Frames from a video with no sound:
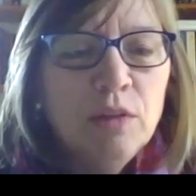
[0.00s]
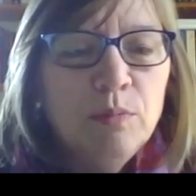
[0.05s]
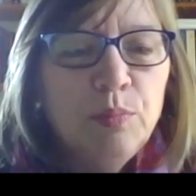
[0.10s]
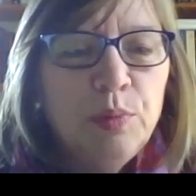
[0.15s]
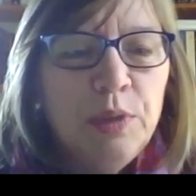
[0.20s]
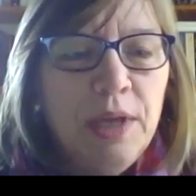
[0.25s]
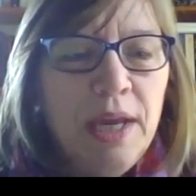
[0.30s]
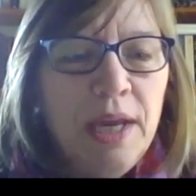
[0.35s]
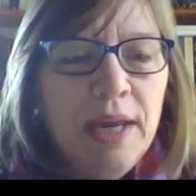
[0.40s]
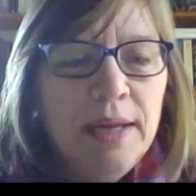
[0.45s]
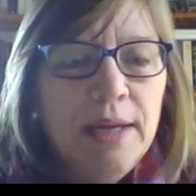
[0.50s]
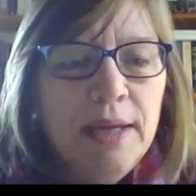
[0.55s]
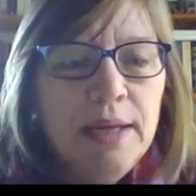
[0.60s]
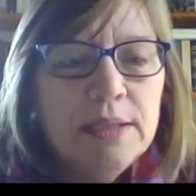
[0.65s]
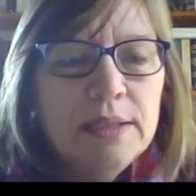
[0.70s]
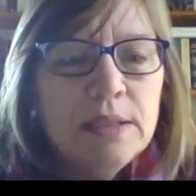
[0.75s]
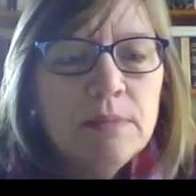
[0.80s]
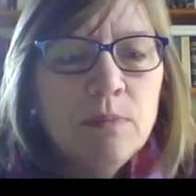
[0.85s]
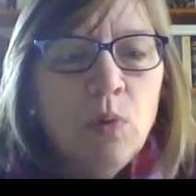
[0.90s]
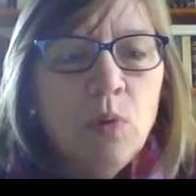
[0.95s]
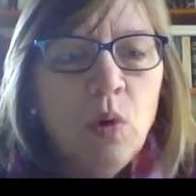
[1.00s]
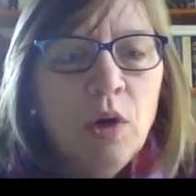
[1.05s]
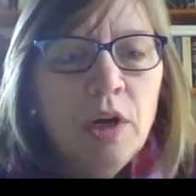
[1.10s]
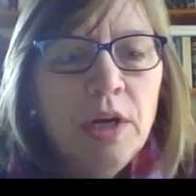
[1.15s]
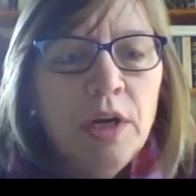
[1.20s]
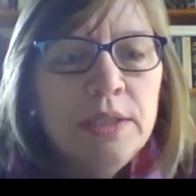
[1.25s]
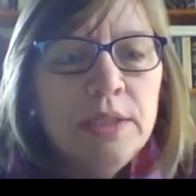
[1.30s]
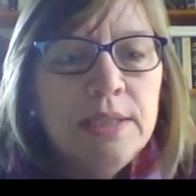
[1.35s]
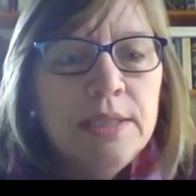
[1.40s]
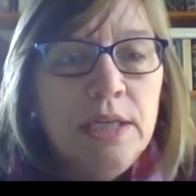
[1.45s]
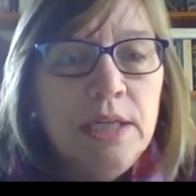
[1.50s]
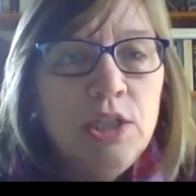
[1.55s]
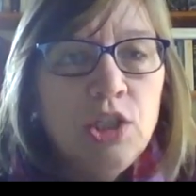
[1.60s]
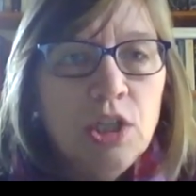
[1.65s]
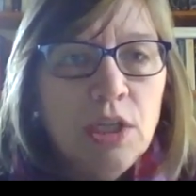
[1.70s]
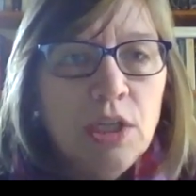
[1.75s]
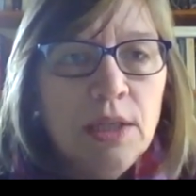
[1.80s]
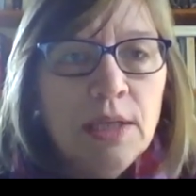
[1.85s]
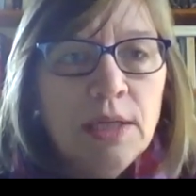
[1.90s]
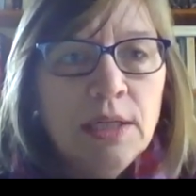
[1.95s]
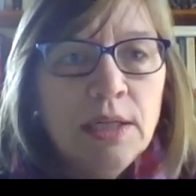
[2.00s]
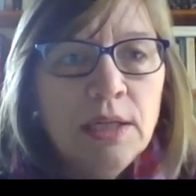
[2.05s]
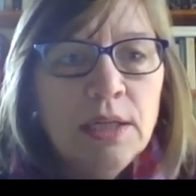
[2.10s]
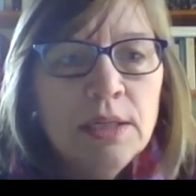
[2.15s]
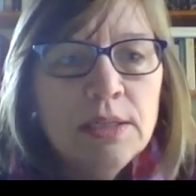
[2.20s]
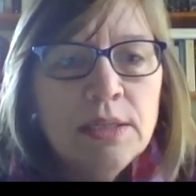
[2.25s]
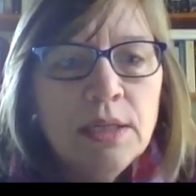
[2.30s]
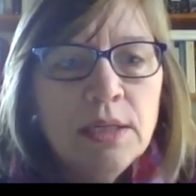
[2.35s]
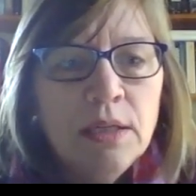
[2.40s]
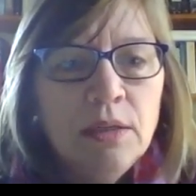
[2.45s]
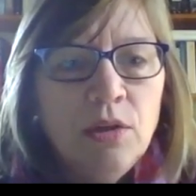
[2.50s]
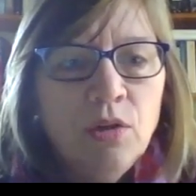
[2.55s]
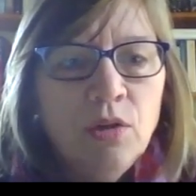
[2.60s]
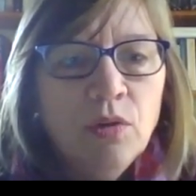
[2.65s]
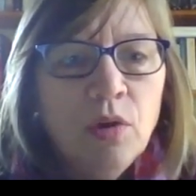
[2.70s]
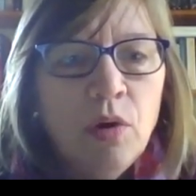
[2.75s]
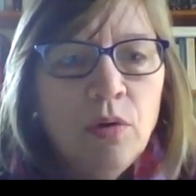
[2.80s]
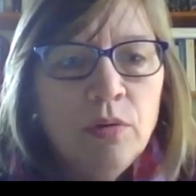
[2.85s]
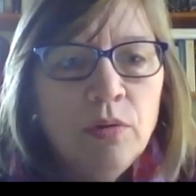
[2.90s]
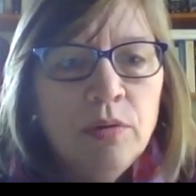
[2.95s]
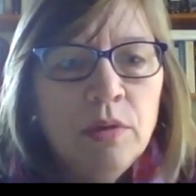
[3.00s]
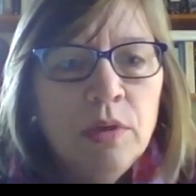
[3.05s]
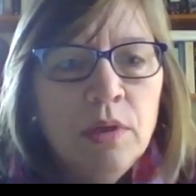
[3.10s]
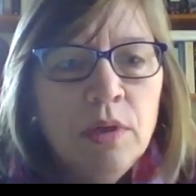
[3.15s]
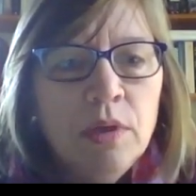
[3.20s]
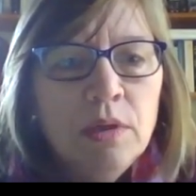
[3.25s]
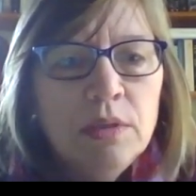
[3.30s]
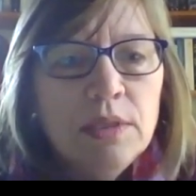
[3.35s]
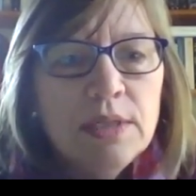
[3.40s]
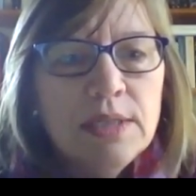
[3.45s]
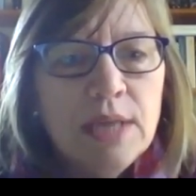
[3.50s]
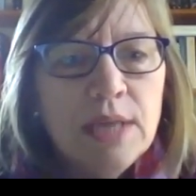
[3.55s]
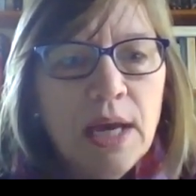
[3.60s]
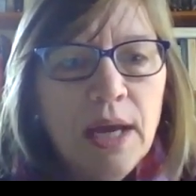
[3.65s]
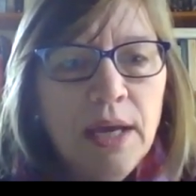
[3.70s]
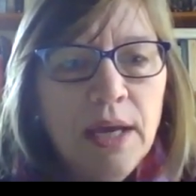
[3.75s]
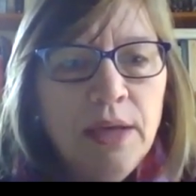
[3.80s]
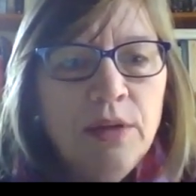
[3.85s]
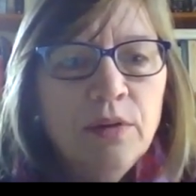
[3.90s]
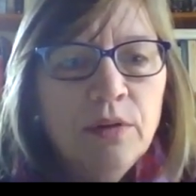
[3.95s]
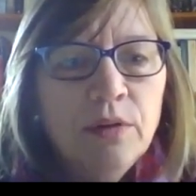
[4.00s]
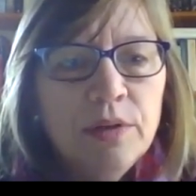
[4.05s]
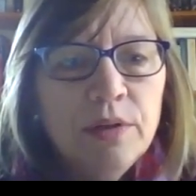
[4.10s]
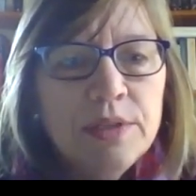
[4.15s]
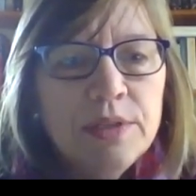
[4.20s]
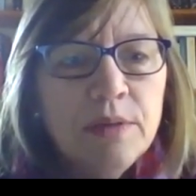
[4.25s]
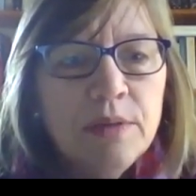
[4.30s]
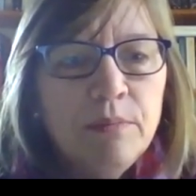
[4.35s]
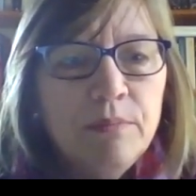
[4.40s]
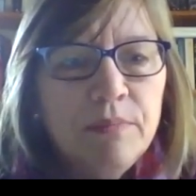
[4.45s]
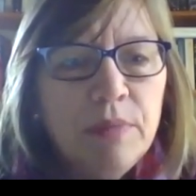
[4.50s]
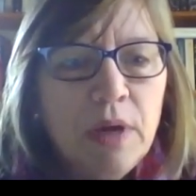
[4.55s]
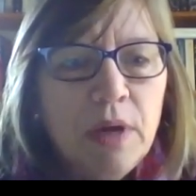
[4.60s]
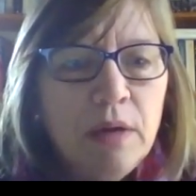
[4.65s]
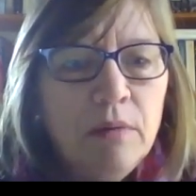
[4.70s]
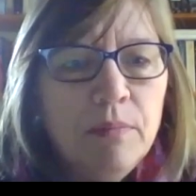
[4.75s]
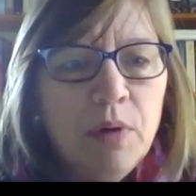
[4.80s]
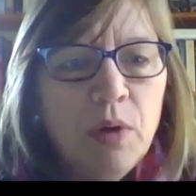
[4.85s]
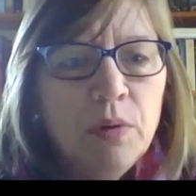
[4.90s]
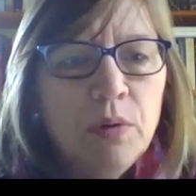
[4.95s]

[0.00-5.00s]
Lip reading: plan is more in teaching than it is in your own design, or is it kind of both?